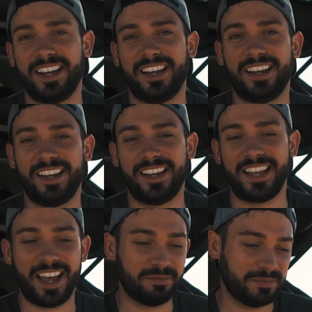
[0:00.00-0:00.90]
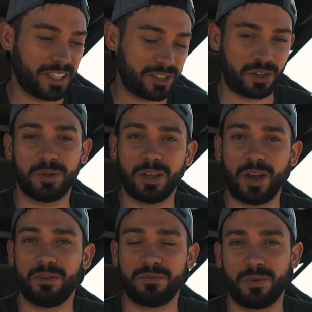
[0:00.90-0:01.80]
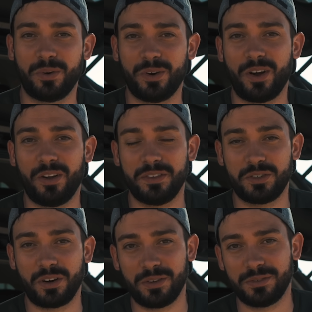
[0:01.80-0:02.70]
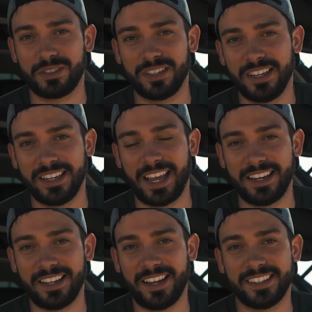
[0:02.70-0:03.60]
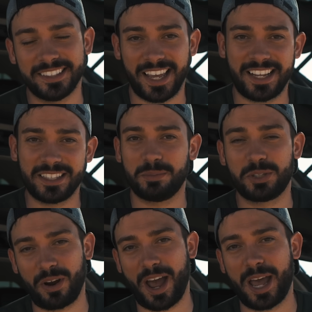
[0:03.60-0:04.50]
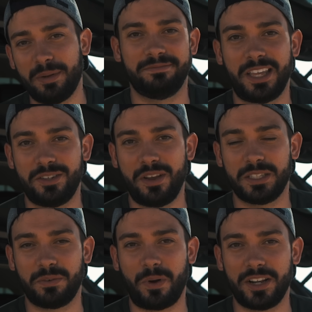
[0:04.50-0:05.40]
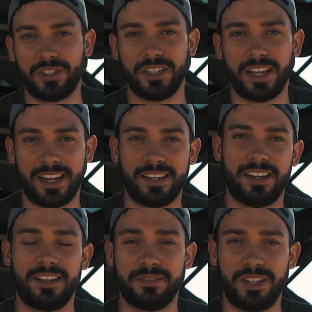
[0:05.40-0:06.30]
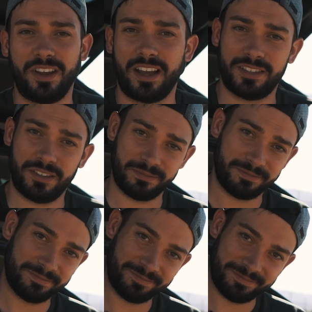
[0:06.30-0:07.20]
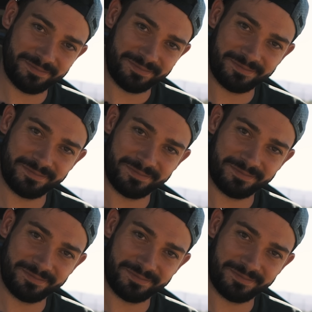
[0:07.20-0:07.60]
Yeah, links are below for all the drones, and like and subscribe. Thank you guys for watching, and see you guys soon.